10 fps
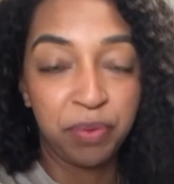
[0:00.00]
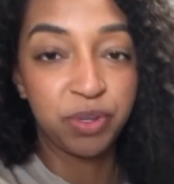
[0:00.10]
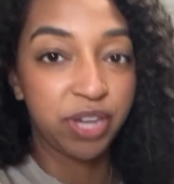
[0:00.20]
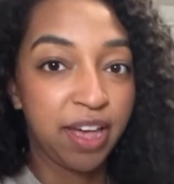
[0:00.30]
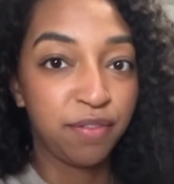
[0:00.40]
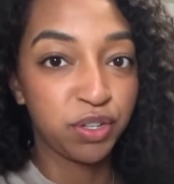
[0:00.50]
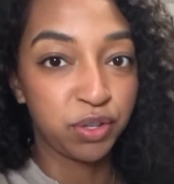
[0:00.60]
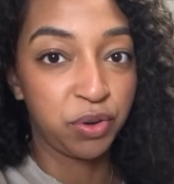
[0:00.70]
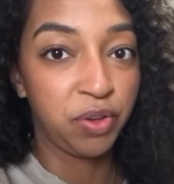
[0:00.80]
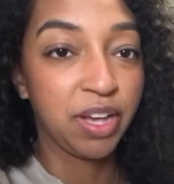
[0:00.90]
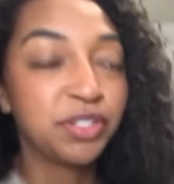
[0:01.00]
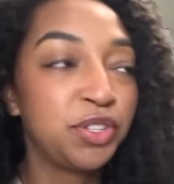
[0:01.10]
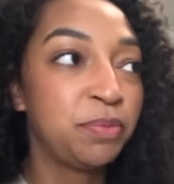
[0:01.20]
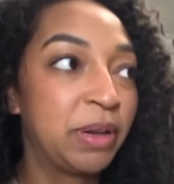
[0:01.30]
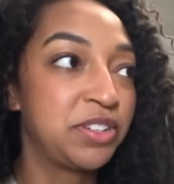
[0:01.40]
which I haven't showed you guys
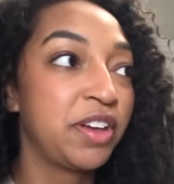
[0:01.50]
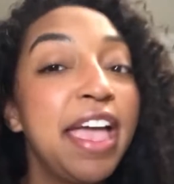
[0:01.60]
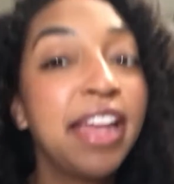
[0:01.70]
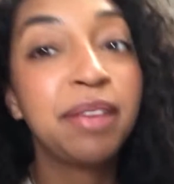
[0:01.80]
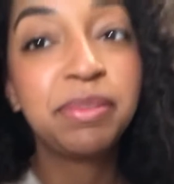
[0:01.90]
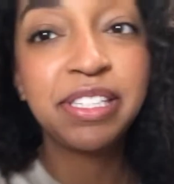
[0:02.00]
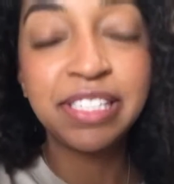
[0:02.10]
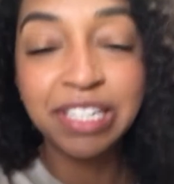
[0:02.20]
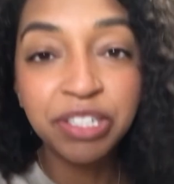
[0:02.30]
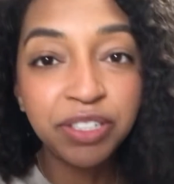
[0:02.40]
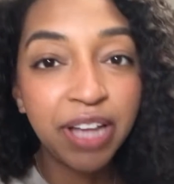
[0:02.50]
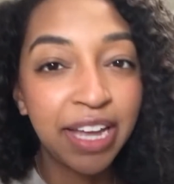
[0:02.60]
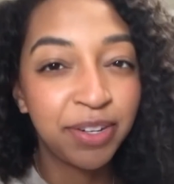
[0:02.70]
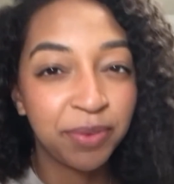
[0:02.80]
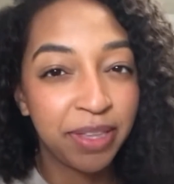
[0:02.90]
too much and I
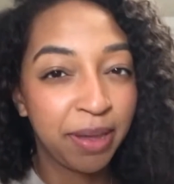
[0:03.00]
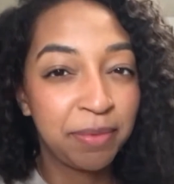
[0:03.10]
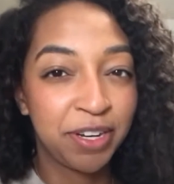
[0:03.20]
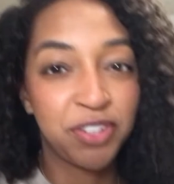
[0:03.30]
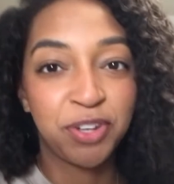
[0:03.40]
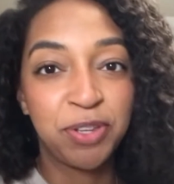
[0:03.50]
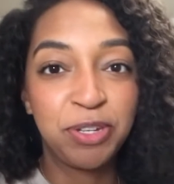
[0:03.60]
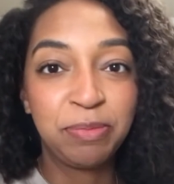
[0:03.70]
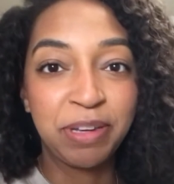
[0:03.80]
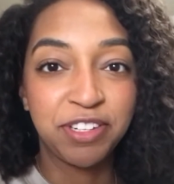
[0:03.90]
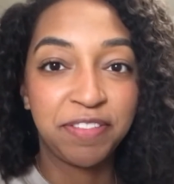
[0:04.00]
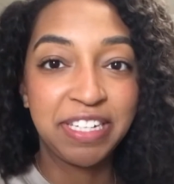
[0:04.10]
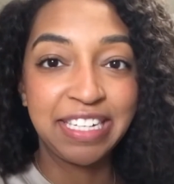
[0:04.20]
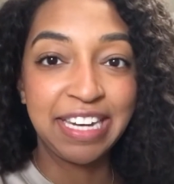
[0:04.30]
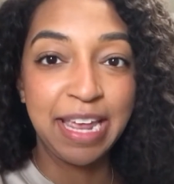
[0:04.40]
don't think I'm going to show you too much of
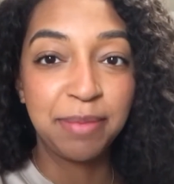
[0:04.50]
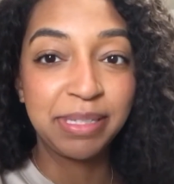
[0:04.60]
it today